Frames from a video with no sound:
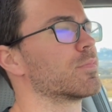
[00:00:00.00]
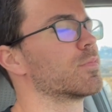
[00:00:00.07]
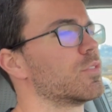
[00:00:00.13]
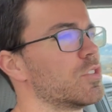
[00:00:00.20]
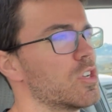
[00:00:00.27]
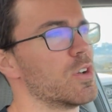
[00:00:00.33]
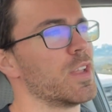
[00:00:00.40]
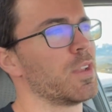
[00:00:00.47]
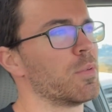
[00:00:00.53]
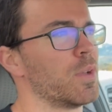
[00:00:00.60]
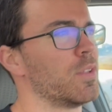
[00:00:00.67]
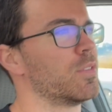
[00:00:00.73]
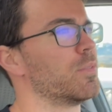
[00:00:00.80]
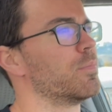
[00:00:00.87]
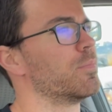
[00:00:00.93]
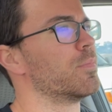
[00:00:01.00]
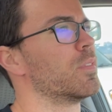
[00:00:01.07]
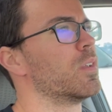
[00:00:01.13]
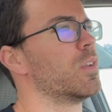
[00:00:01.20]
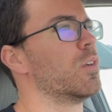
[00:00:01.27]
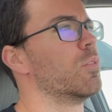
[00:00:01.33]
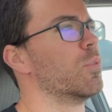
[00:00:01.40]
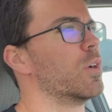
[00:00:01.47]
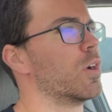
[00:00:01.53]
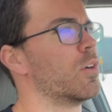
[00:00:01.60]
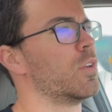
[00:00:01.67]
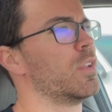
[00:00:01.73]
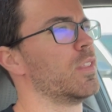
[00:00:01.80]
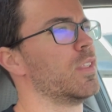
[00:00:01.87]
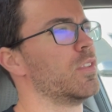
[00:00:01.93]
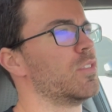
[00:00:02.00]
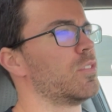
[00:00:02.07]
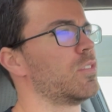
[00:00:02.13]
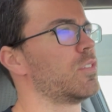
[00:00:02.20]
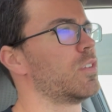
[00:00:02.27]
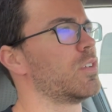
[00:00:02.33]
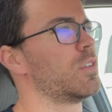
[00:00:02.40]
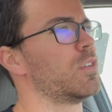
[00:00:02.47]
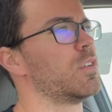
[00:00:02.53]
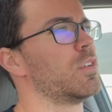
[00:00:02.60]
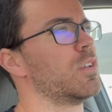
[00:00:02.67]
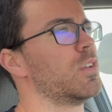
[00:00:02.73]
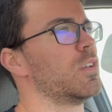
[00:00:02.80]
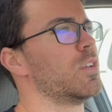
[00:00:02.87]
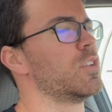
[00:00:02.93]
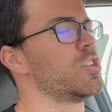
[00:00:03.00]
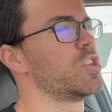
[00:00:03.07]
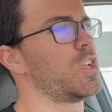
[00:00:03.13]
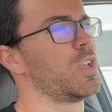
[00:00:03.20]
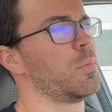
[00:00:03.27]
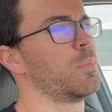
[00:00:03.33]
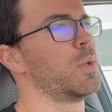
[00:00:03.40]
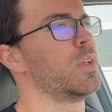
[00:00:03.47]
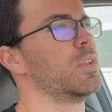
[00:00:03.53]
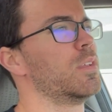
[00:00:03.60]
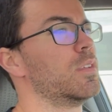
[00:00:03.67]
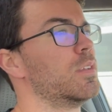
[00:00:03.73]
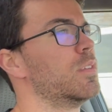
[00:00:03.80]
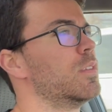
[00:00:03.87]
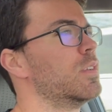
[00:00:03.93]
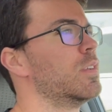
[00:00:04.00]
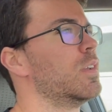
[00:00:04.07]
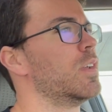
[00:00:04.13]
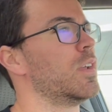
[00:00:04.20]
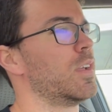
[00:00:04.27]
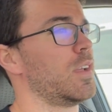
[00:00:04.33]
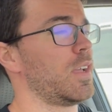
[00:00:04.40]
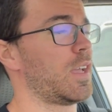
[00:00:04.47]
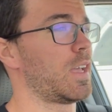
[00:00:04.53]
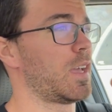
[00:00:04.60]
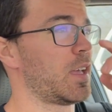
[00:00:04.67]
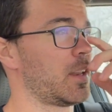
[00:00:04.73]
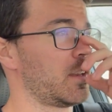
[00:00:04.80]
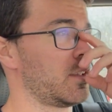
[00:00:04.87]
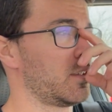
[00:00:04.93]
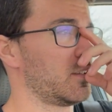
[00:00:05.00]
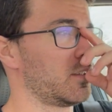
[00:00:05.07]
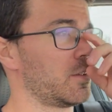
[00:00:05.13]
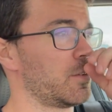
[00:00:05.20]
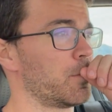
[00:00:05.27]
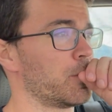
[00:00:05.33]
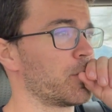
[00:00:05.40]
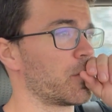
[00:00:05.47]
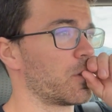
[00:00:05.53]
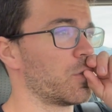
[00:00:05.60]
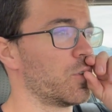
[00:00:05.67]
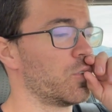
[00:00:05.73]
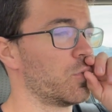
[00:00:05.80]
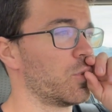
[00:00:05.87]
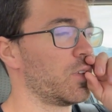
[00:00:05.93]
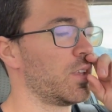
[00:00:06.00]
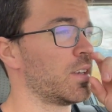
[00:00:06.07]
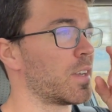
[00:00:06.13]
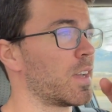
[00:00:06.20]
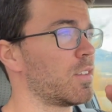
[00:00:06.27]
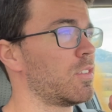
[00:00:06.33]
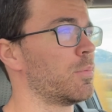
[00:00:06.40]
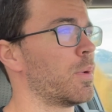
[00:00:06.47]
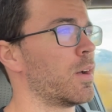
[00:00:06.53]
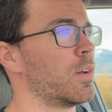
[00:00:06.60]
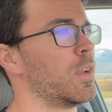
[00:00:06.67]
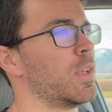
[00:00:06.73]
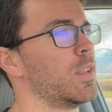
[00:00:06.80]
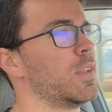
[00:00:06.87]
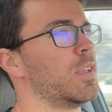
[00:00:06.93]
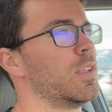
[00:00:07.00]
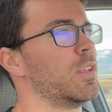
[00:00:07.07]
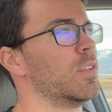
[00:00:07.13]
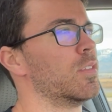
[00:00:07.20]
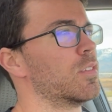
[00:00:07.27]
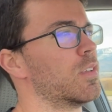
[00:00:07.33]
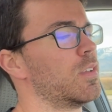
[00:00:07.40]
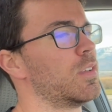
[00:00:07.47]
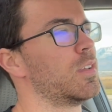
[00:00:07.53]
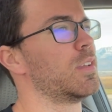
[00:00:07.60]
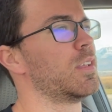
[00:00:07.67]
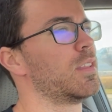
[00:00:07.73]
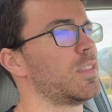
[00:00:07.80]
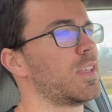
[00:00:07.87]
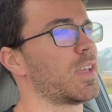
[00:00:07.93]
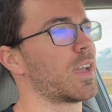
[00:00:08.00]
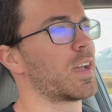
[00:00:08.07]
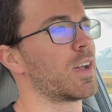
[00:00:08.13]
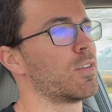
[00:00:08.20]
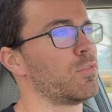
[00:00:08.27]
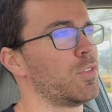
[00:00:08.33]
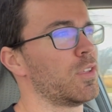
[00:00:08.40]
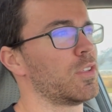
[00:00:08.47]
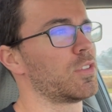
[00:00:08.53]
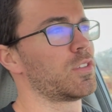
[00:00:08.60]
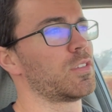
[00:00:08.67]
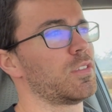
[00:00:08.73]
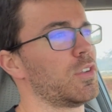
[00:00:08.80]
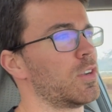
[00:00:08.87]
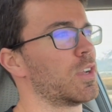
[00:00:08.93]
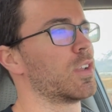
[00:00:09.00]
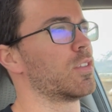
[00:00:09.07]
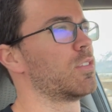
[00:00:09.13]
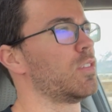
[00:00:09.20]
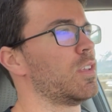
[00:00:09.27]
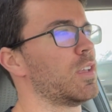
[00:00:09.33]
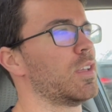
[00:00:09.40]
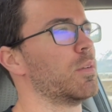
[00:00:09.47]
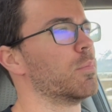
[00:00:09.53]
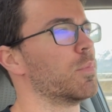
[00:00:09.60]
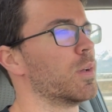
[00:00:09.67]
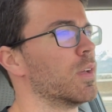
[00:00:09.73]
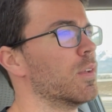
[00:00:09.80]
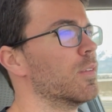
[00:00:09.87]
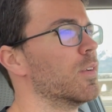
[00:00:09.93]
So, anyways, we're going to this gym and what's really nice about it is they have this, you're going to see it, but